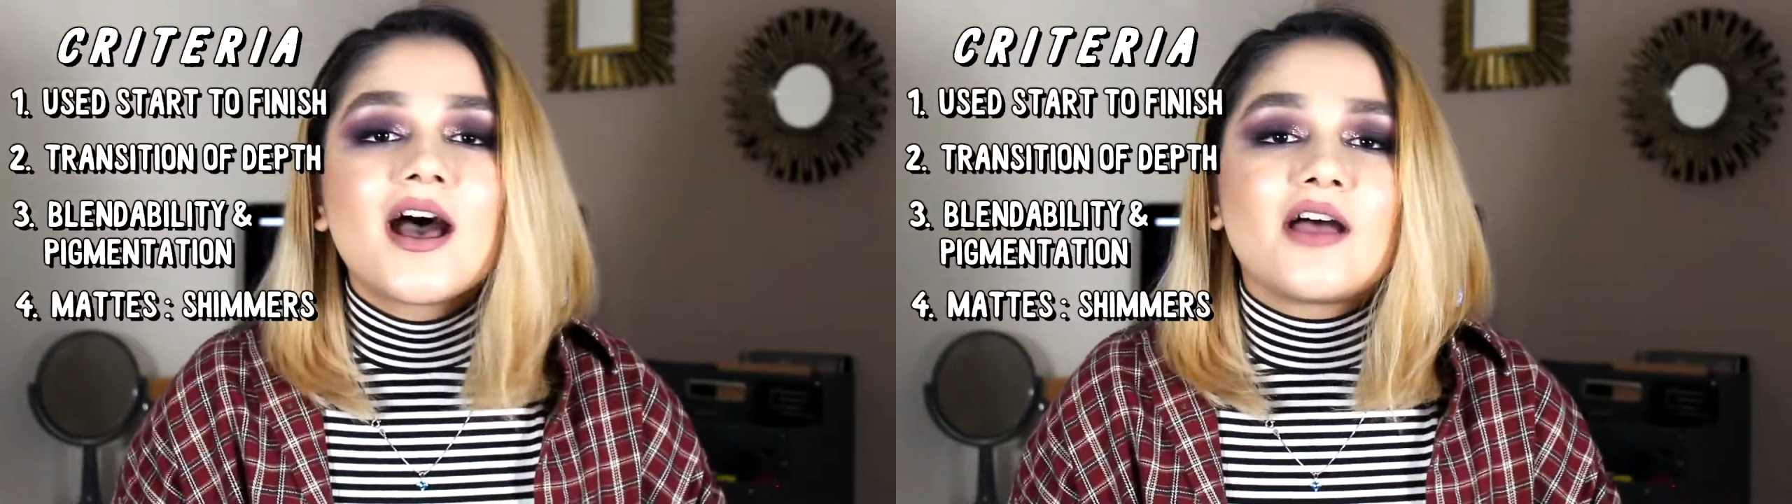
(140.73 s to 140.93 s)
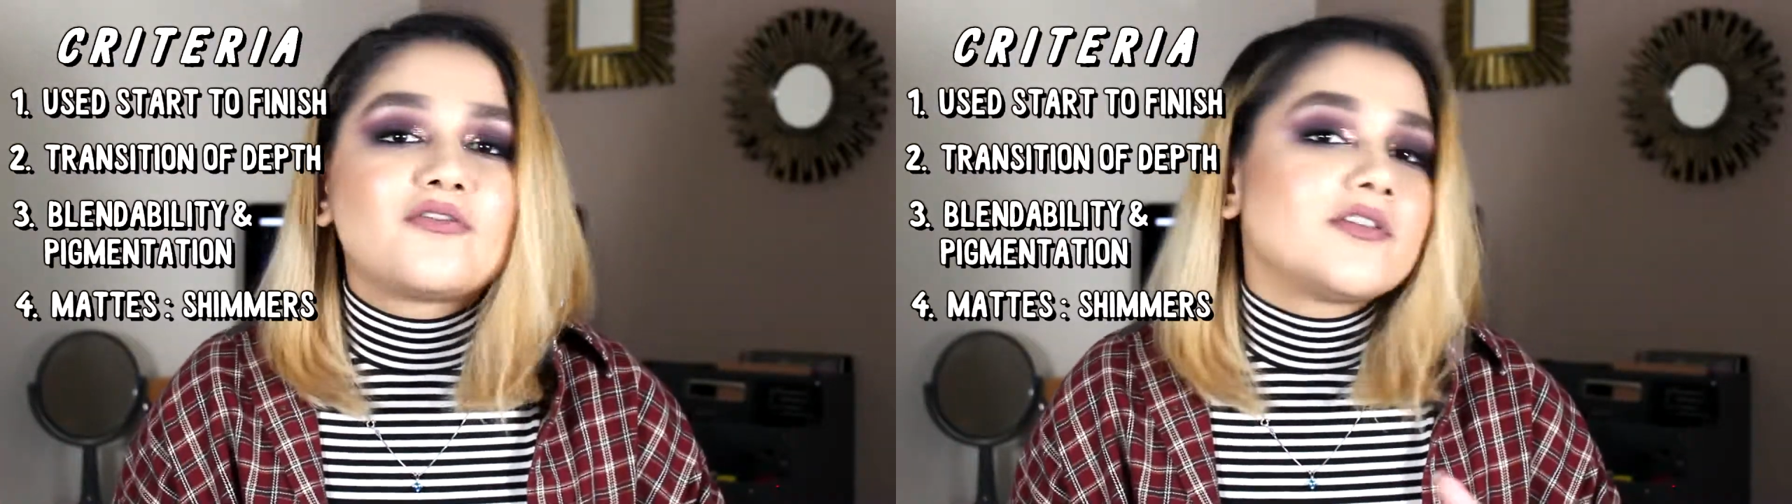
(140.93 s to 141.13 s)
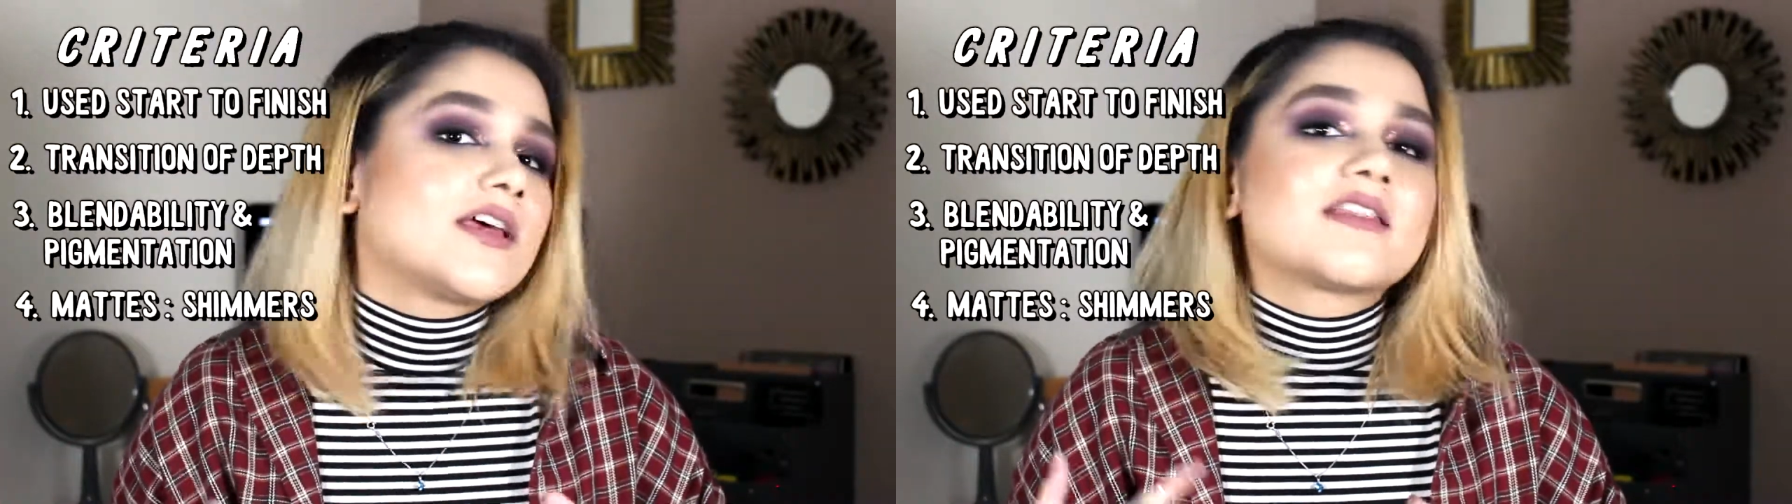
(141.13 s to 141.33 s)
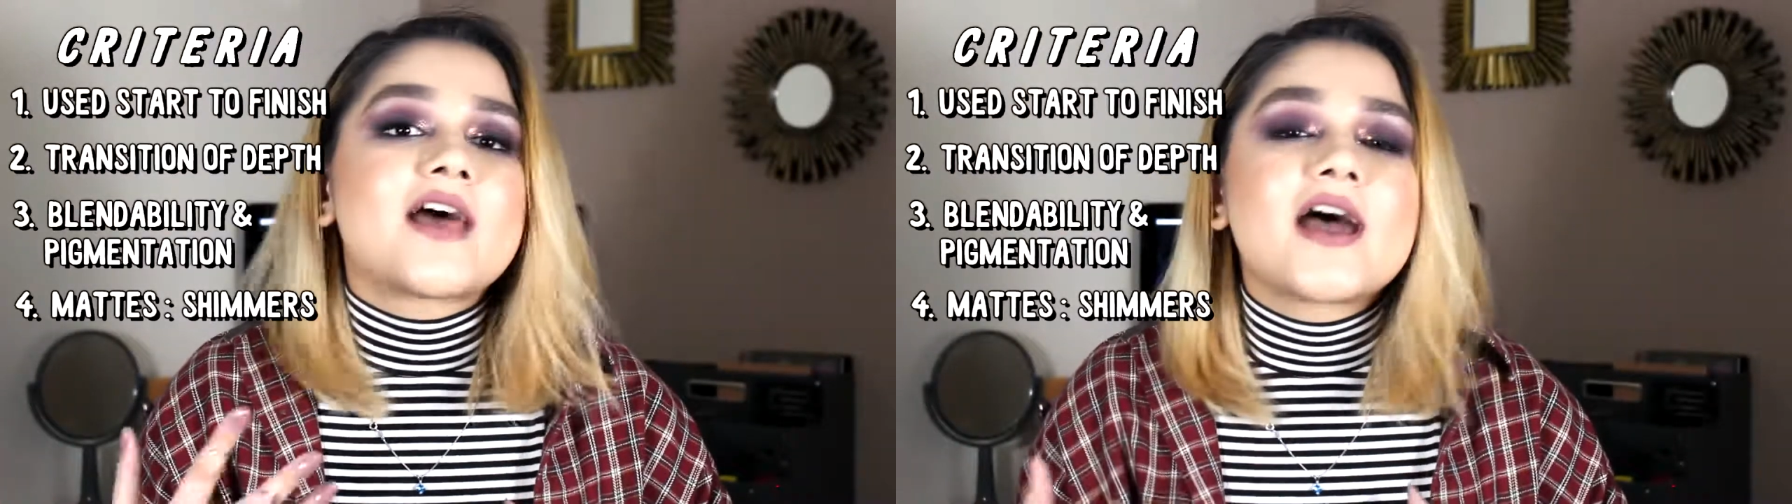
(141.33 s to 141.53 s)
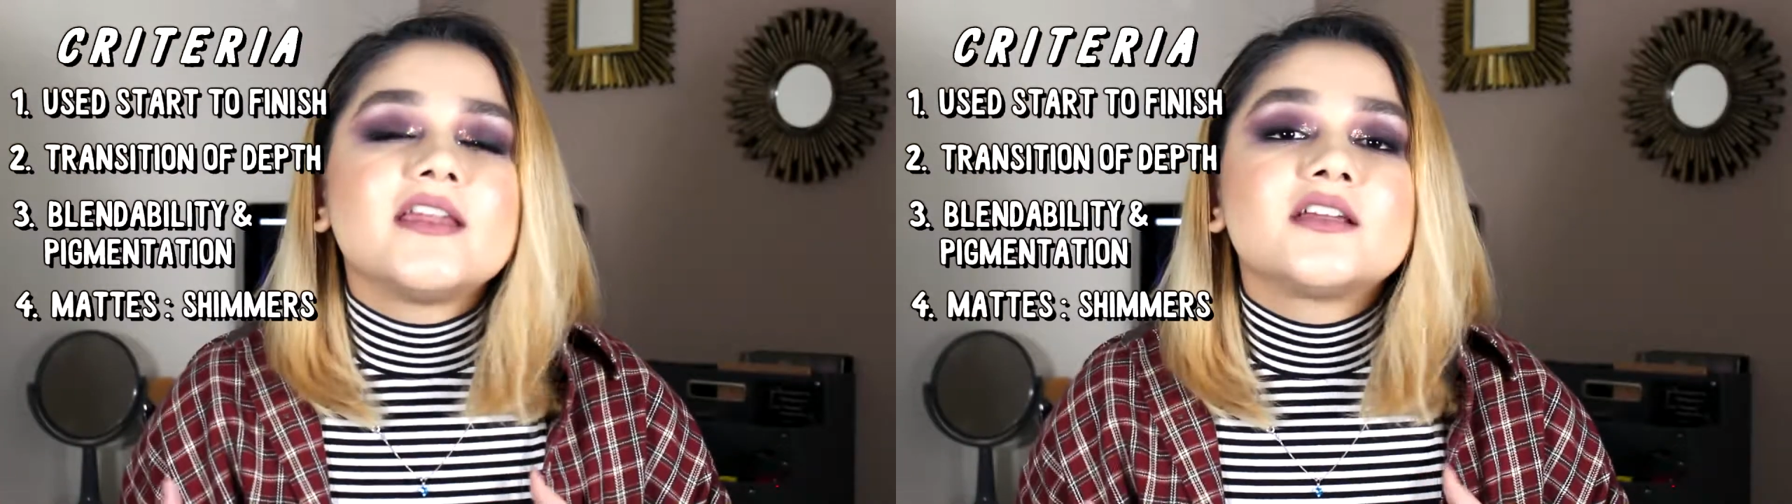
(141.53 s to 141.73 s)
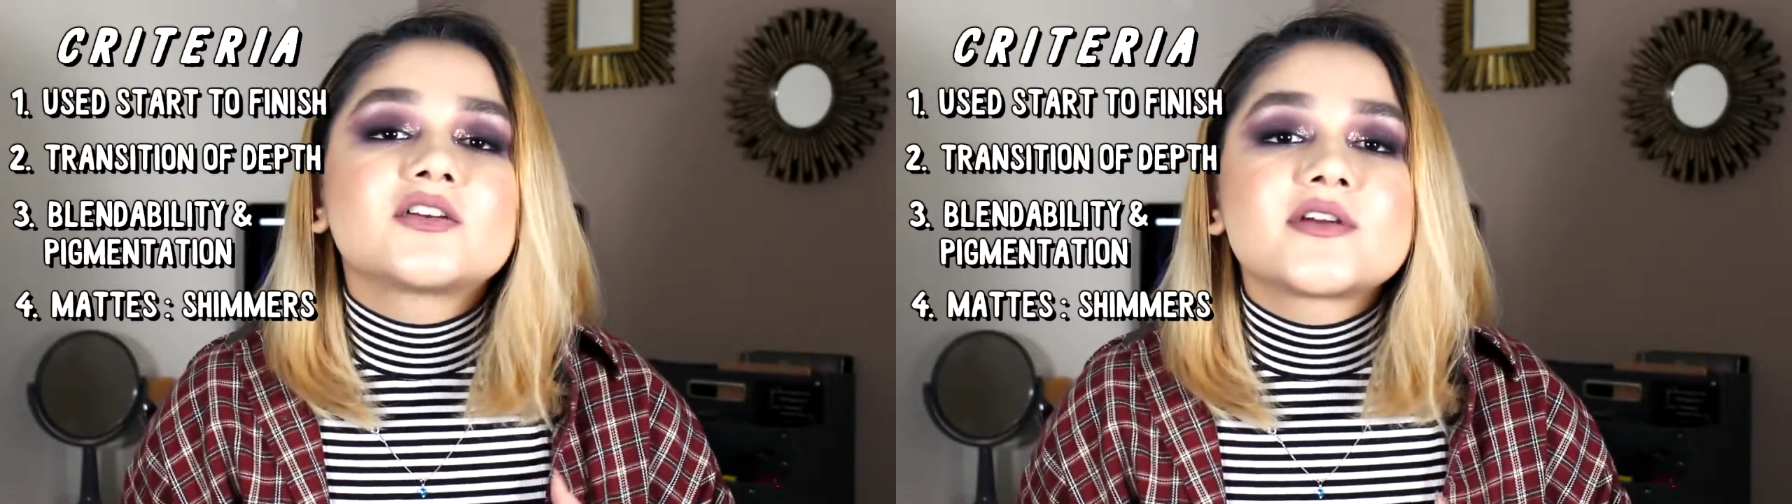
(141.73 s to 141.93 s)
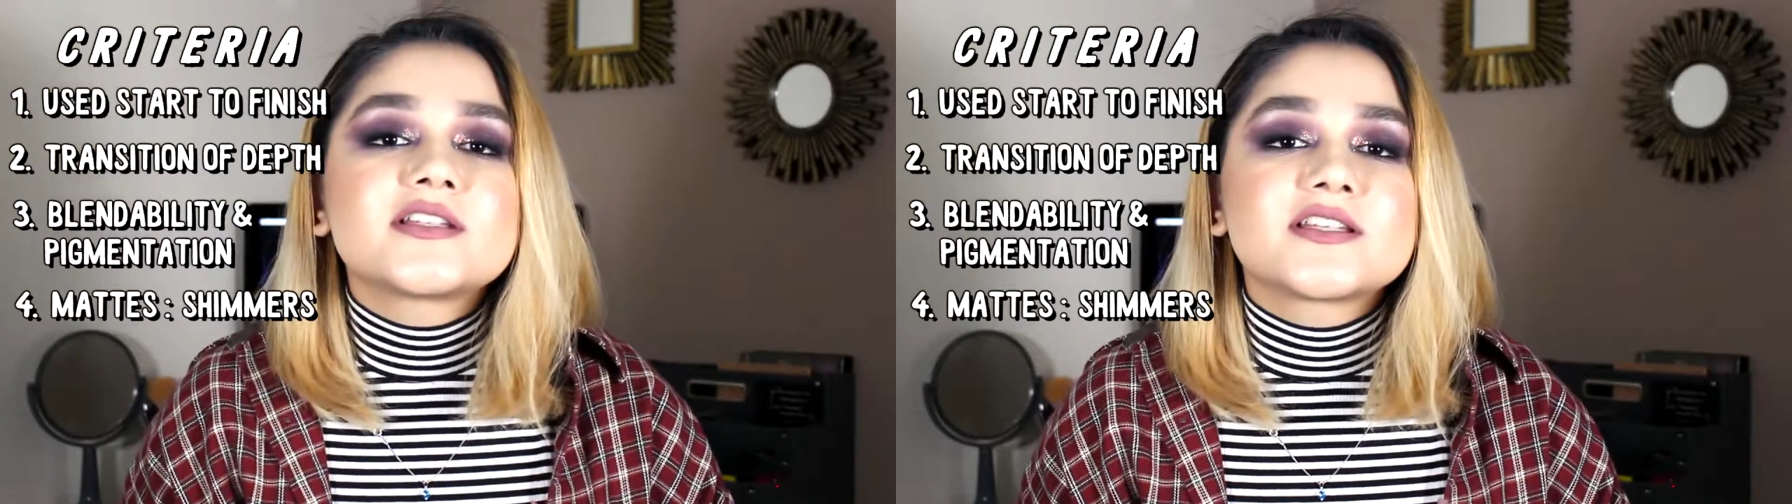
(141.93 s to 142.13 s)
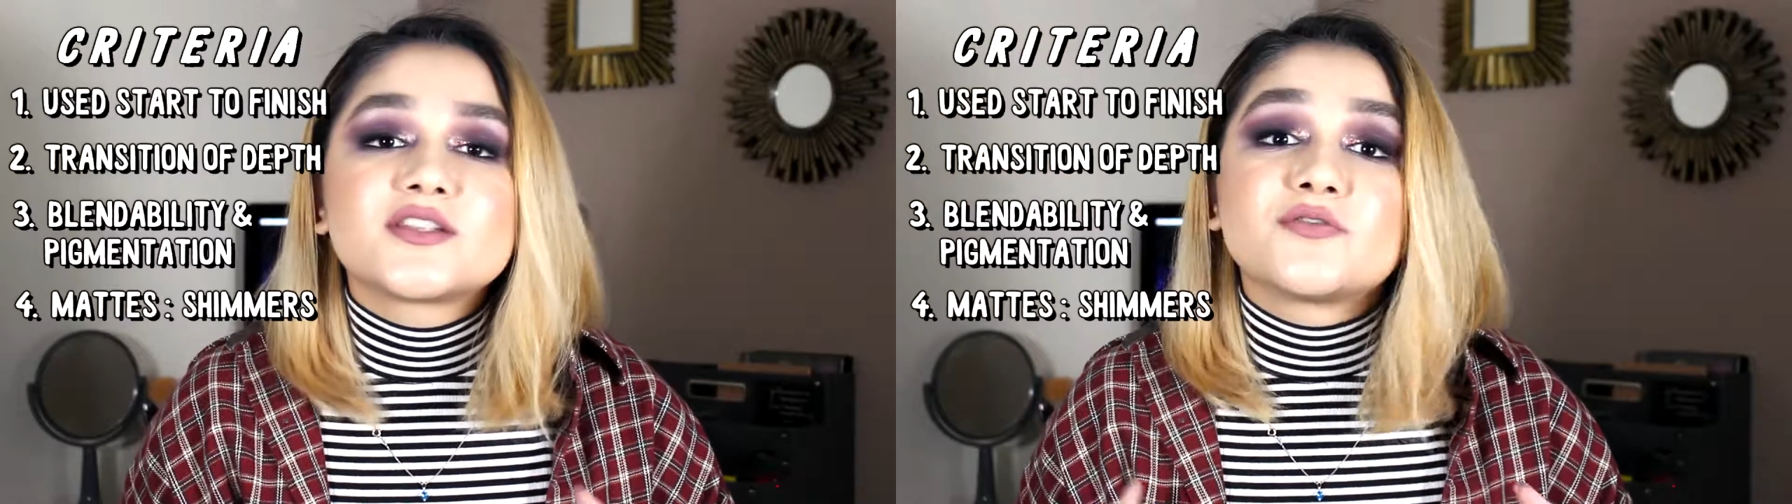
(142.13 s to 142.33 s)
I feel like that
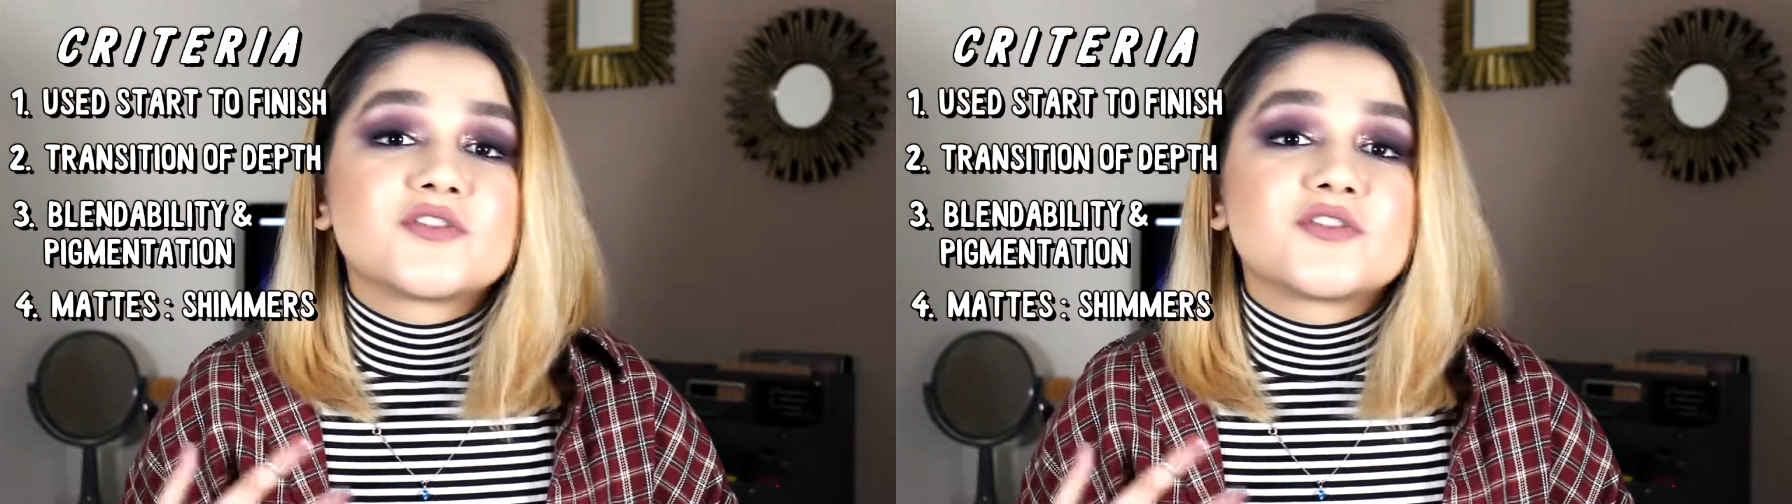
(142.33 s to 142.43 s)
increases the